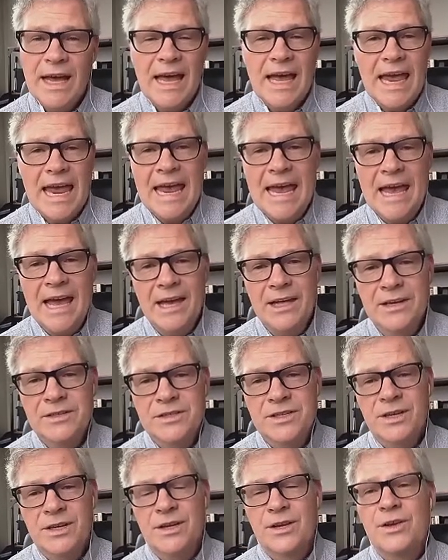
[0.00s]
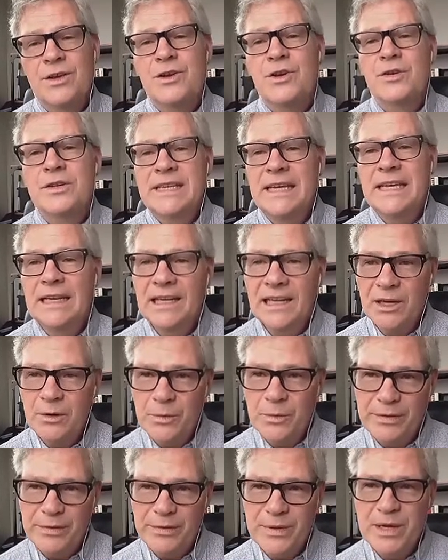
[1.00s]
and you're dealing
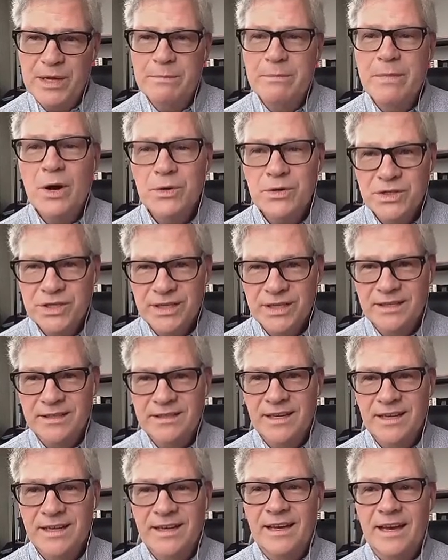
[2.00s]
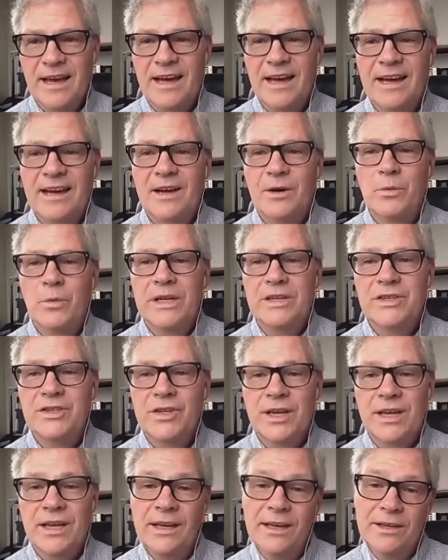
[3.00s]
with the emotion, which
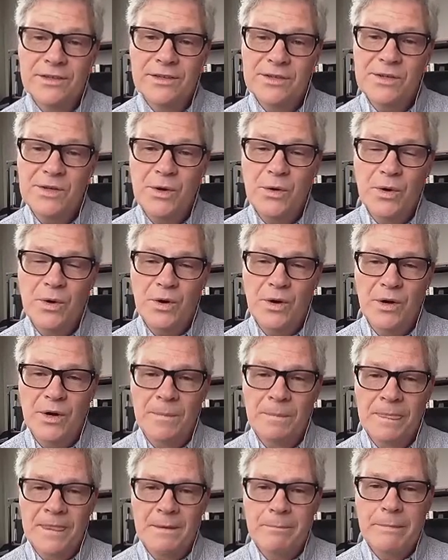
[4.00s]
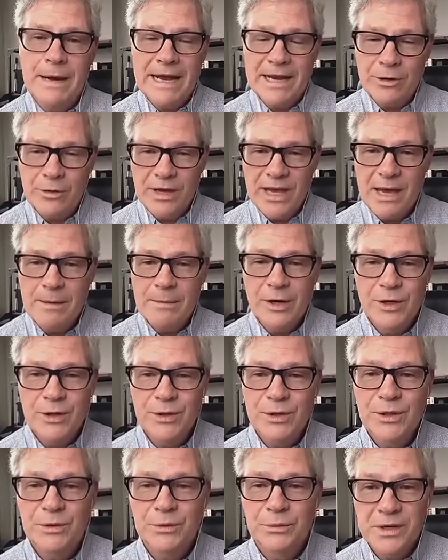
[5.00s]
is your
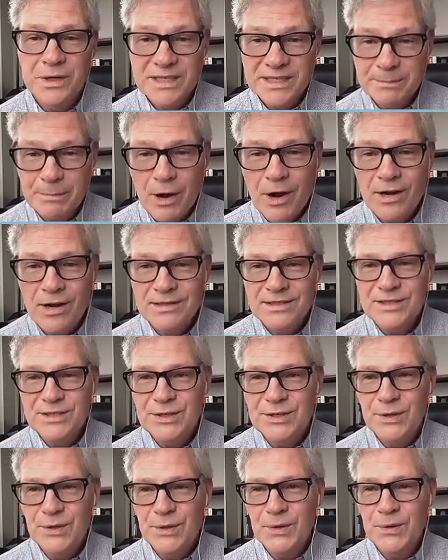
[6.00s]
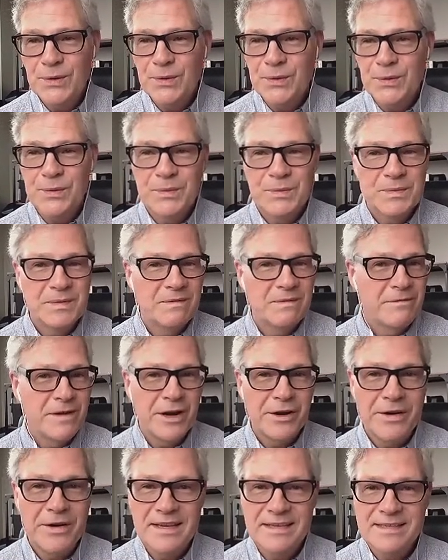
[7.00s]
biochemical response to
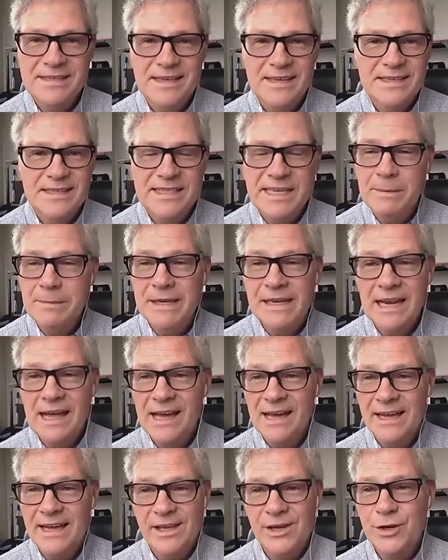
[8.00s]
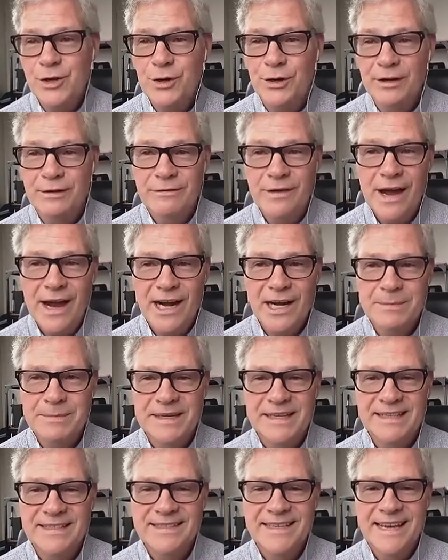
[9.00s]
various stimuli in your
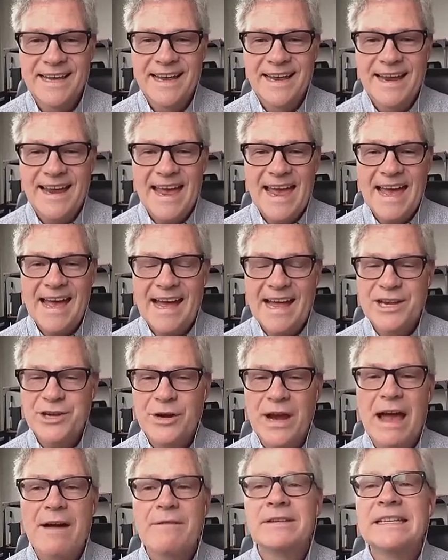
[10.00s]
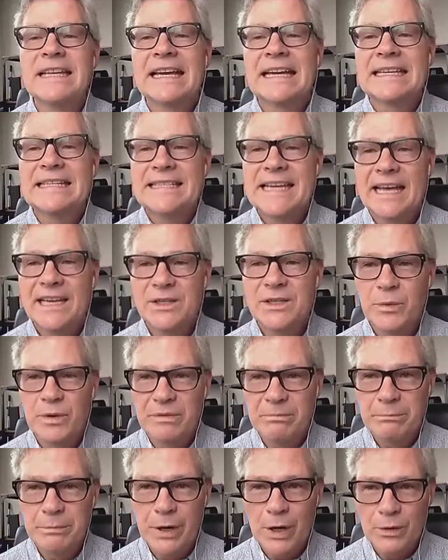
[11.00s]
environment, and you're having to contend with
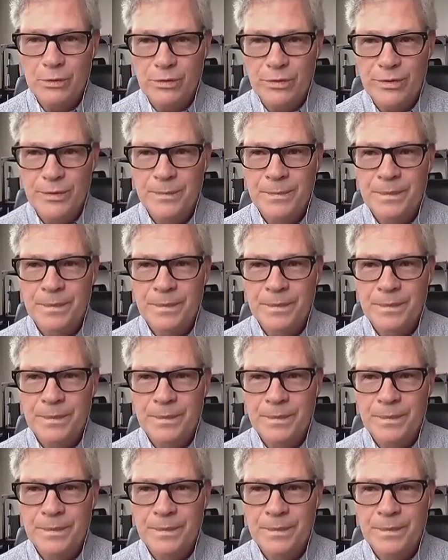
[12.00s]
both.